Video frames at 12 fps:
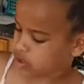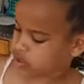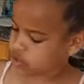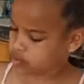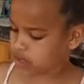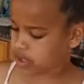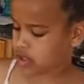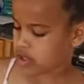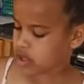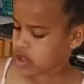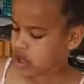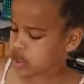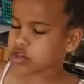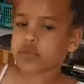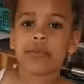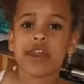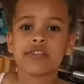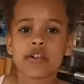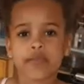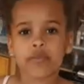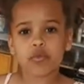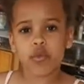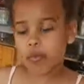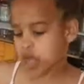going to be, it doesn't matter if
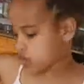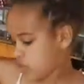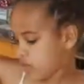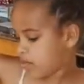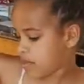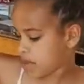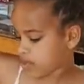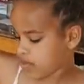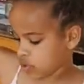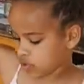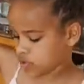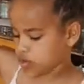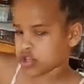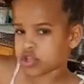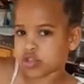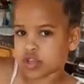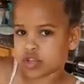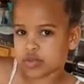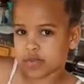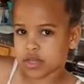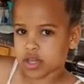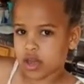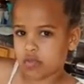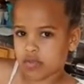you remain with a bit because we're just going to
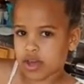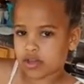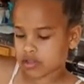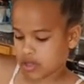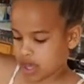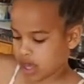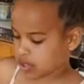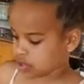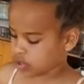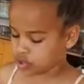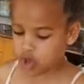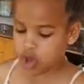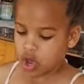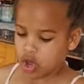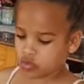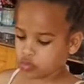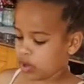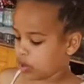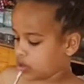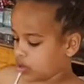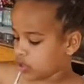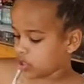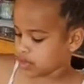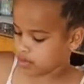put it around the edges as well. You
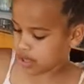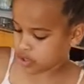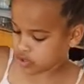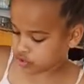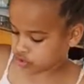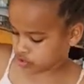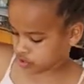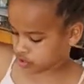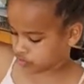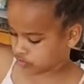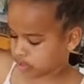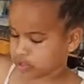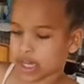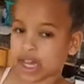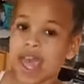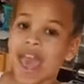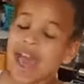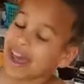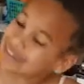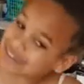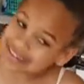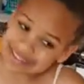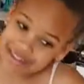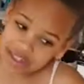need to make sure it's around here. And
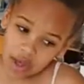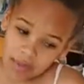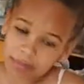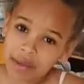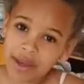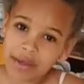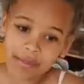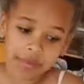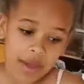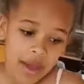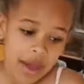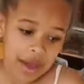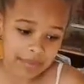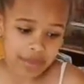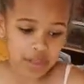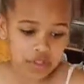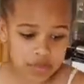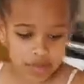as I can't pipe, I'm going to